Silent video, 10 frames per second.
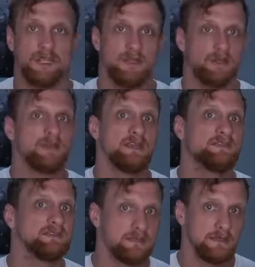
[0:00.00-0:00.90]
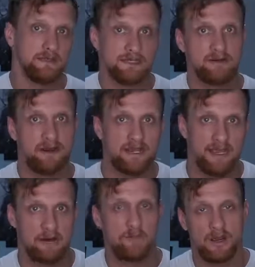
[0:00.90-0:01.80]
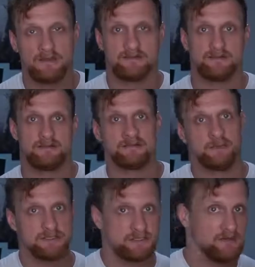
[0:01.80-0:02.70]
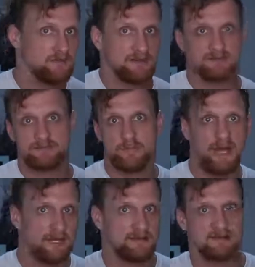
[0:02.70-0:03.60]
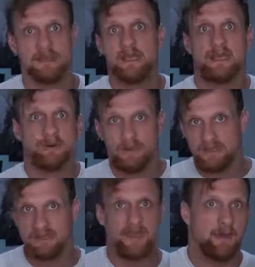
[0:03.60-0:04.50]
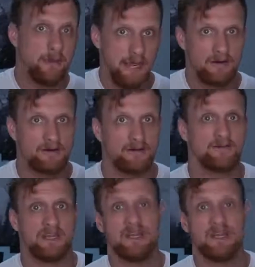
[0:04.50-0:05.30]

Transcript: you can still degrade that processor, especially if there's spikes within that power delivery.